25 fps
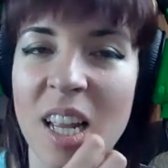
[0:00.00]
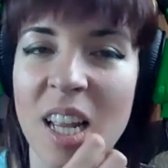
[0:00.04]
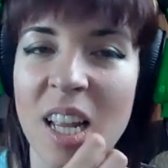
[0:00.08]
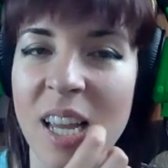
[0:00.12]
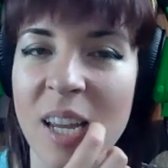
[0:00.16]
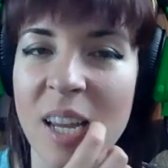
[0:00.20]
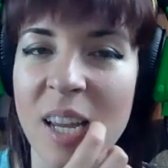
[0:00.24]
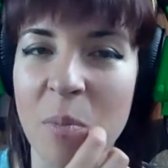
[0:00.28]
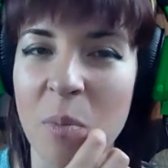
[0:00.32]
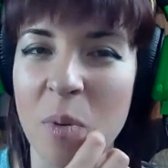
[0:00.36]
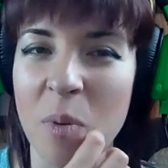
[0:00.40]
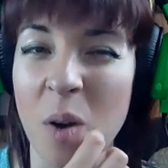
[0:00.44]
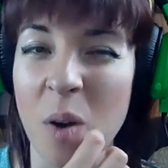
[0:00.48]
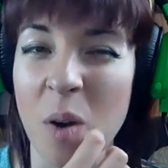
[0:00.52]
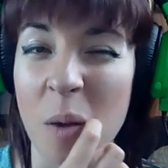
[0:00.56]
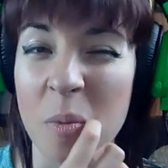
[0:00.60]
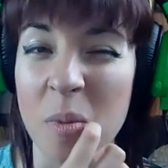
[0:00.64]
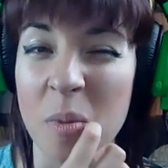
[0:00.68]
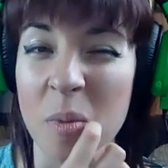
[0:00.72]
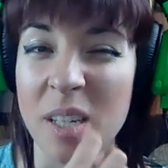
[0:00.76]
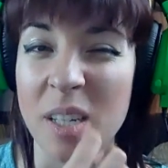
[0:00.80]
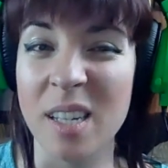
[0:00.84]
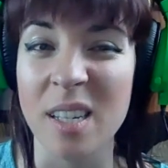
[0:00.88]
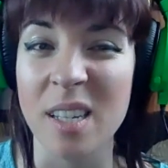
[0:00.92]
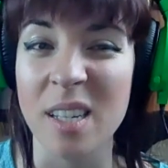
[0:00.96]
like,
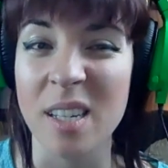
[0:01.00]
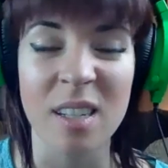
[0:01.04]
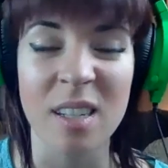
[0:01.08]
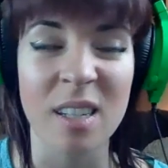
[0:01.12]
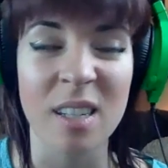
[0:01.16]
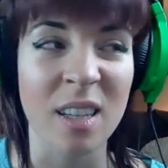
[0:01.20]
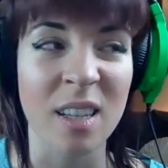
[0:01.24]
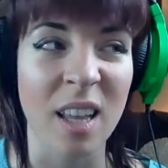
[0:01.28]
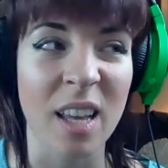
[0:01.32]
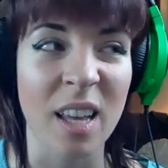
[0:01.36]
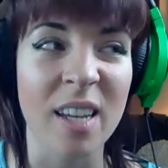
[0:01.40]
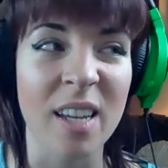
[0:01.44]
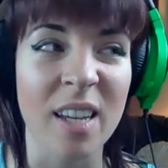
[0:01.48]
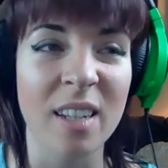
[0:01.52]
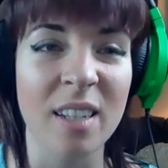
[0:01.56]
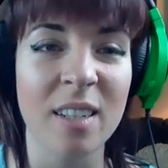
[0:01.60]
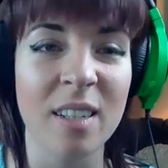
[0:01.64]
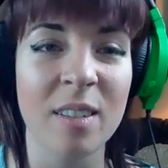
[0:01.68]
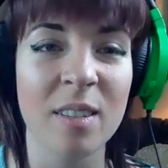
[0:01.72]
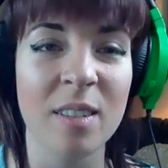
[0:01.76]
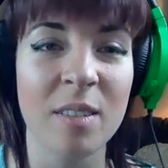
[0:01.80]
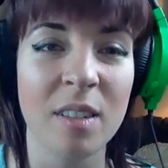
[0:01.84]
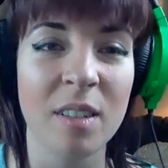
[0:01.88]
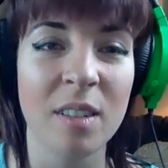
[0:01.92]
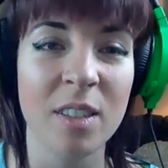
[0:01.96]
probably in, like,
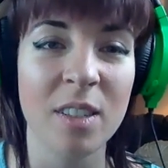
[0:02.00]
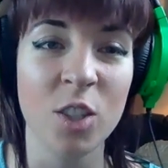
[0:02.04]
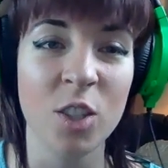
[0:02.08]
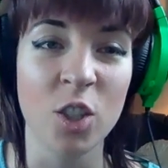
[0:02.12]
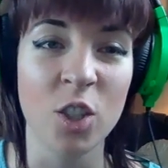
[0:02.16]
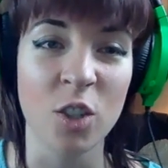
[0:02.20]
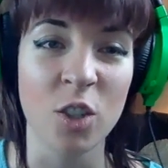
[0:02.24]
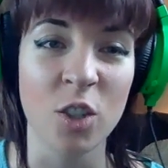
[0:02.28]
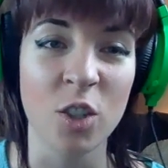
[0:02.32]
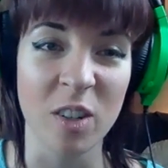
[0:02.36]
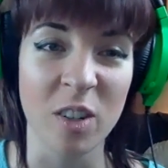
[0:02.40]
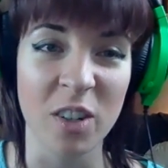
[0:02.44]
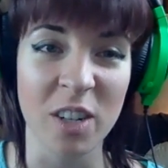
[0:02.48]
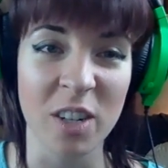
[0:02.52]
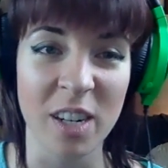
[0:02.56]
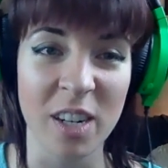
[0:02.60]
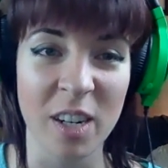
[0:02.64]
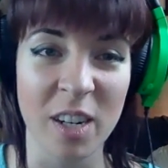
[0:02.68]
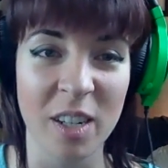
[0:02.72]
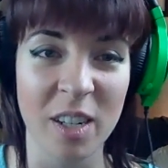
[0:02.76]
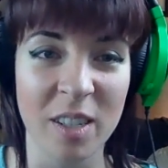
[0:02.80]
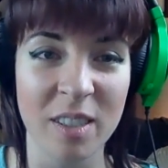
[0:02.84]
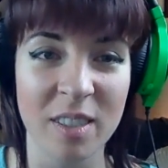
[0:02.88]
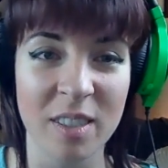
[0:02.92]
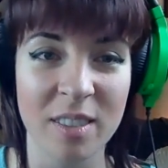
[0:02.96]
junior
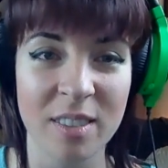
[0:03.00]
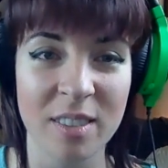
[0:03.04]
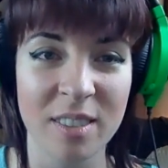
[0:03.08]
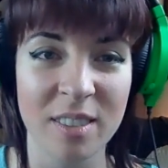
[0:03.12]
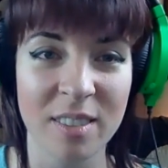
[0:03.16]
year.